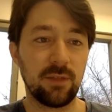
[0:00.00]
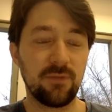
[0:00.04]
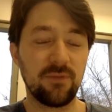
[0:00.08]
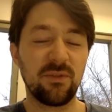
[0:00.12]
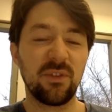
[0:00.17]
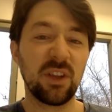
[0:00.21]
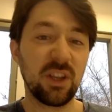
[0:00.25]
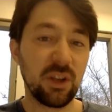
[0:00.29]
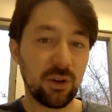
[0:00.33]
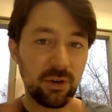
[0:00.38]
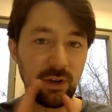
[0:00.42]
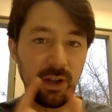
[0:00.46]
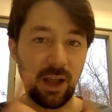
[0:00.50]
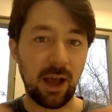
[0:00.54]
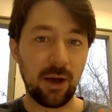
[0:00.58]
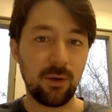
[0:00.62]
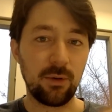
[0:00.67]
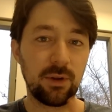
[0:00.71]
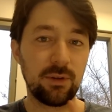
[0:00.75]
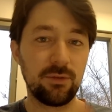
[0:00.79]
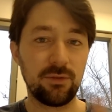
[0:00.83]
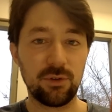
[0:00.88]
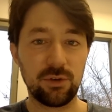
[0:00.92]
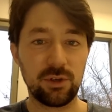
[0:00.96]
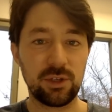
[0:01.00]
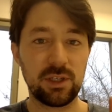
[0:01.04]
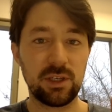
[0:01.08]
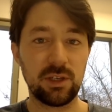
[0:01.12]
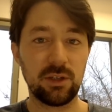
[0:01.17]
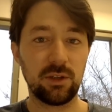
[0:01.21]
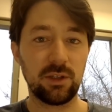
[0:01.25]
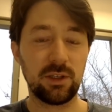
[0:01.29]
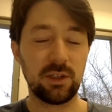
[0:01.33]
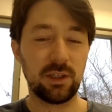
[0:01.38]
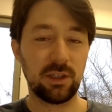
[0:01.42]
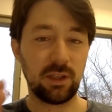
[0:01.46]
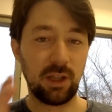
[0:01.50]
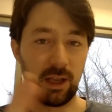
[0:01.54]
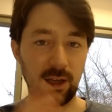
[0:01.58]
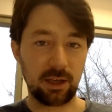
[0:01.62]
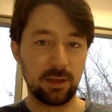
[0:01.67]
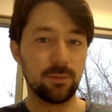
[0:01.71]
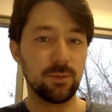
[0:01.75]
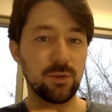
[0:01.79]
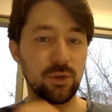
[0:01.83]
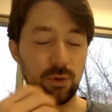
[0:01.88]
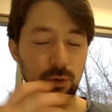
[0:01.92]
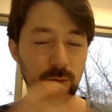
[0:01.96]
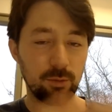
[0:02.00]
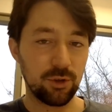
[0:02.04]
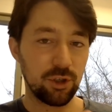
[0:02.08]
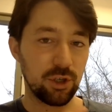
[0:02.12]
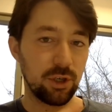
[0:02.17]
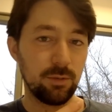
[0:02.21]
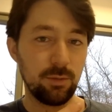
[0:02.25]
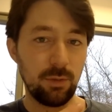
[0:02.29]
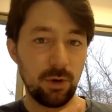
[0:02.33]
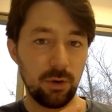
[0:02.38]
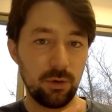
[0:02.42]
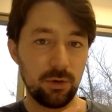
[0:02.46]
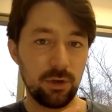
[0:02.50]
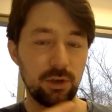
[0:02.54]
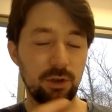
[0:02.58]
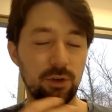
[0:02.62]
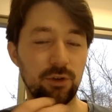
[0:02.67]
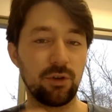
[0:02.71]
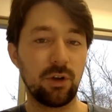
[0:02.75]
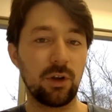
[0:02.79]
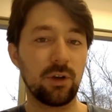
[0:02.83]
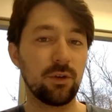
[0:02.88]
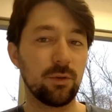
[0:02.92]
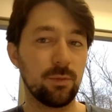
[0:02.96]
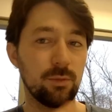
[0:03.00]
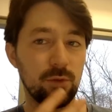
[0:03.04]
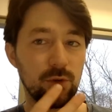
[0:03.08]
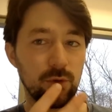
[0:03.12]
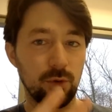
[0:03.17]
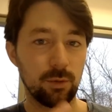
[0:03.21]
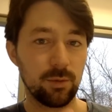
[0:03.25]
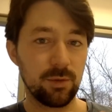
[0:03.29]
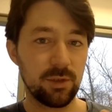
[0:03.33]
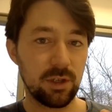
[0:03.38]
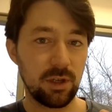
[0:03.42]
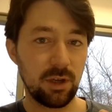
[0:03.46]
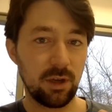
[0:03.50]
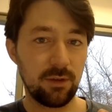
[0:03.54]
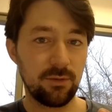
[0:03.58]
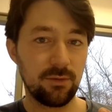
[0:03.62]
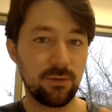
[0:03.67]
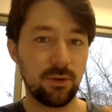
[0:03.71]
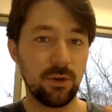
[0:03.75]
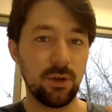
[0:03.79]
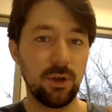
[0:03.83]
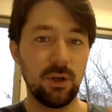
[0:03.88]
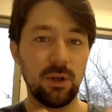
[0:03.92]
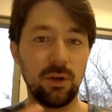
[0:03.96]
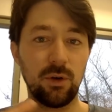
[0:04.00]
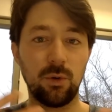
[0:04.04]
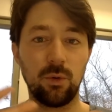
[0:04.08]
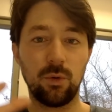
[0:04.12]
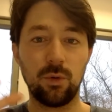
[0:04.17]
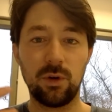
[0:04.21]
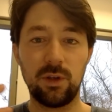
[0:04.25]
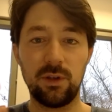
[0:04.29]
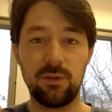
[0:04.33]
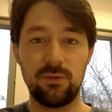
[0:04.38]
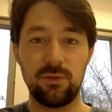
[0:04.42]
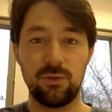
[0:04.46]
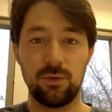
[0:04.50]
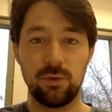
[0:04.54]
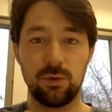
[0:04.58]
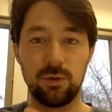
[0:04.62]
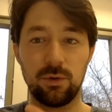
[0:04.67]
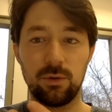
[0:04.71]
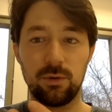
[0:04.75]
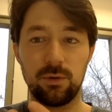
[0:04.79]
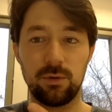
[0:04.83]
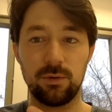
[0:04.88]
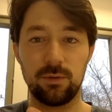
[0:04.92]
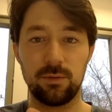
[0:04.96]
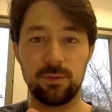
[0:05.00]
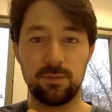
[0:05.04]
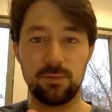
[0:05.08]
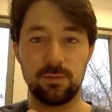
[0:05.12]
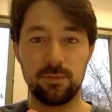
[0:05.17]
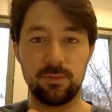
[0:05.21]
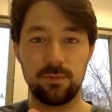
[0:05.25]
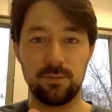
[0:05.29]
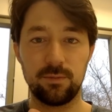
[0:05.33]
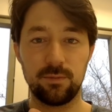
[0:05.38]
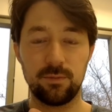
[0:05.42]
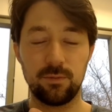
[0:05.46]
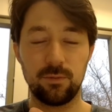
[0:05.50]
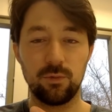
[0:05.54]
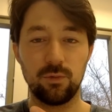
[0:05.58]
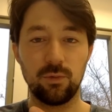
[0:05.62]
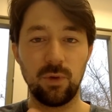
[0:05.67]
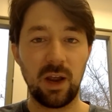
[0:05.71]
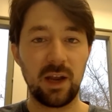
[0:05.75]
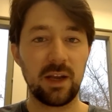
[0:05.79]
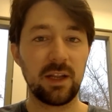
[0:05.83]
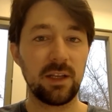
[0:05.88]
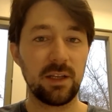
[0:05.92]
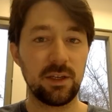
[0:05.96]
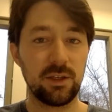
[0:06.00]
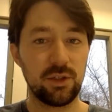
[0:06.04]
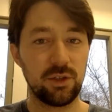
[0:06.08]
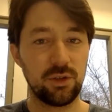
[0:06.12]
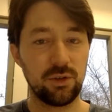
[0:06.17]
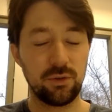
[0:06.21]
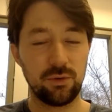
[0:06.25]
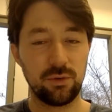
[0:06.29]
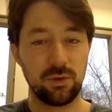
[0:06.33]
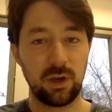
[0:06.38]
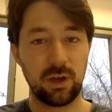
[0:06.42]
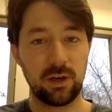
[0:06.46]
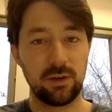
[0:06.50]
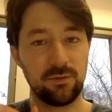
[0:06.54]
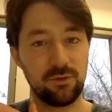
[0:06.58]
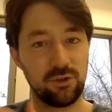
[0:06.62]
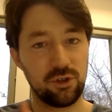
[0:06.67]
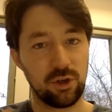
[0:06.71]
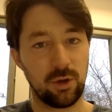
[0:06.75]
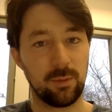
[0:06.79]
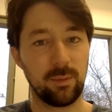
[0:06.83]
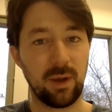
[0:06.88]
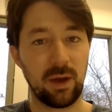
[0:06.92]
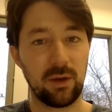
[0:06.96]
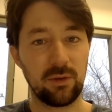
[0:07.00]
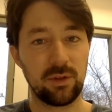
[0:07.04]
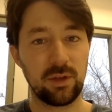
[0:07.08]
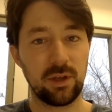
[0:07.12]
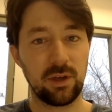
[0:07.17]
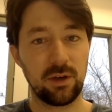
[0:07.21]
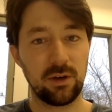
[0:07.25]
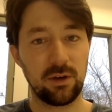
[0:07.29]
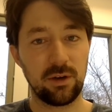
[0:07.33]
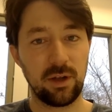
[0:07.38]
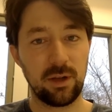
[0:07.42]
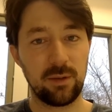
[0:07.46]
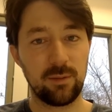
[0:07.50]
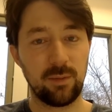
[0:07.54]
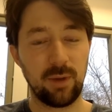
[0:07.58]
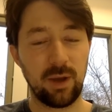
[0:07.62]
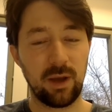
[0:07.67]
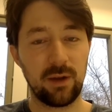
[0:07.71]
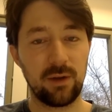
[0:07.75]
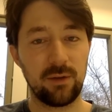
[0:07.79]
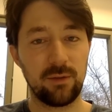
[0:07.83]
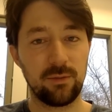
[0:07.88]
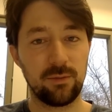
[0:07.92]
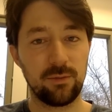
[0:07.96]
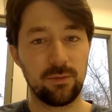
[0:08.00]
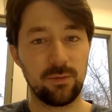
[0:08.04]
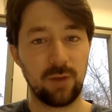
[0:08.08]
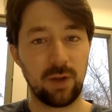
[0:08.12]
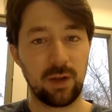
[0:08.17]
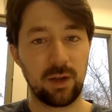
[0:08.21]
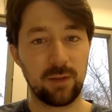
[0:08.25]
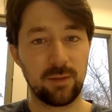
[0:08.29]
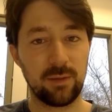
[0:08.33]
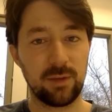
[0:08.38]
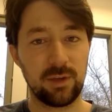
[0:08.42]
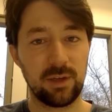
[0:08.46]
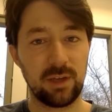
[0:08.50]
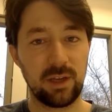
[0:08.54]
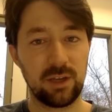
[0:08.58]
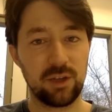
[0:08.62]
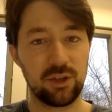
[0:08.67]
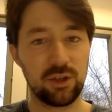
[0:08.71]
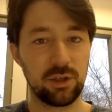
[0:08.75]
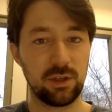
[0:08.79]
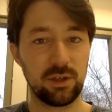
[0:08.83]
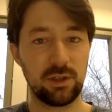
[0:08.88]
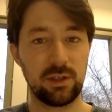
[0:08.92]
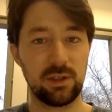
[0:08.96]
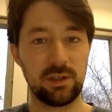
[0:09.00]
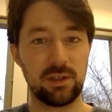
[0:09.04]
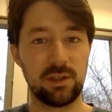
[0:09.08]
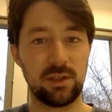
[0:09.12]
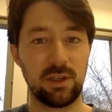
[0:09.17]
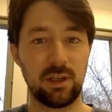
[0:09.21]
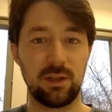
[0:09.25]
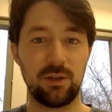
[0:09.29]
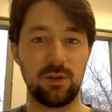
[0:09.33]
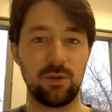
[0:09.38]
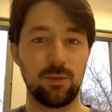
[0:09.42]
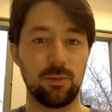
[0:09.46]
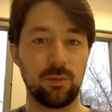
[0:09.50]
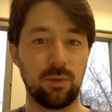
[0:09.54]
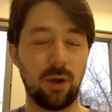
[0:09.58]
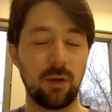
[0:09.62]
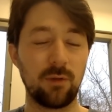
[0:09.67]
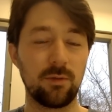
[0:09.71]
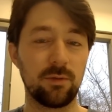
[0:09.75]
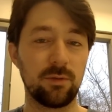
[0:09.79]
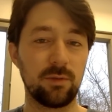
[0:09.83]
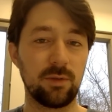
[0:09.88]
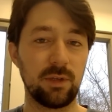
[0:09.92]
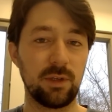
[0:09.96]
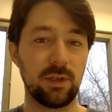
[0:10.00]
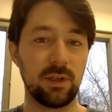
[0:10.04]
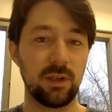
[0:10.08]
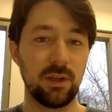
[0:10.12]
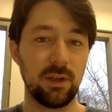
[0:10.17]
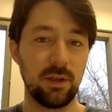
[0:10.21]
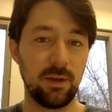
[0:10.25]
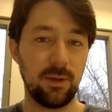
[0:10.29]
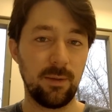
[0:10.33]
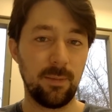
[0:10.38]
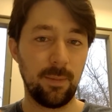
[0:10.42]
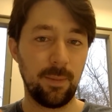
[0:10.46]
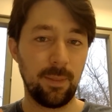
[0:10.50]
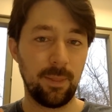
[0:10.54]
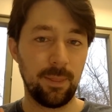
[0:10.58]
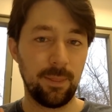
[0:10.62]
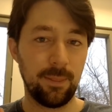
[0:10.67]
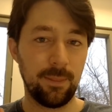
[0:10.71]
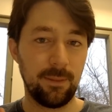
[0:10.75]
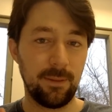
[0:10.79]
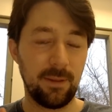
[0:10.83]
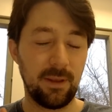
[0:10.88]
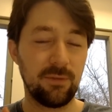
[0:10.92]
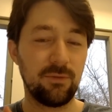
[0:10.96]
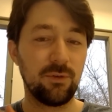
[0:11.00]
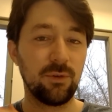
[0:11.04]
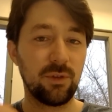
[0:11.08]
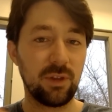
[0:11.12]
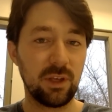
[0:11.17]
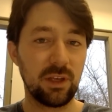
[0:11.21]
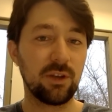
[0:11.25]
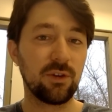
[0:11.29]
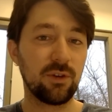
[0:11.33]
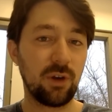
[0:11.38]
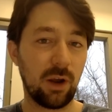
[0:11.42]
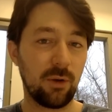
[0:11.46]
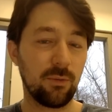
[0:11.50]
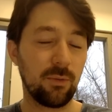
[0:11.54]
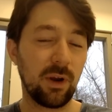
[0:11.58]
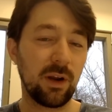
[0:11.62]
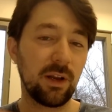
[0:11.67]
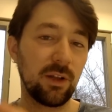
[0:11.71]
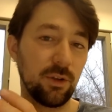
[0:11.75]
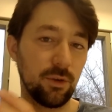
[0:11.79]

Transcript: figuring out if you're still in the absorption mode and you're trying to absorb stuff, or if you're ready to kind of jump out there. And my recommendation is that you're probably, if you think you're not ready,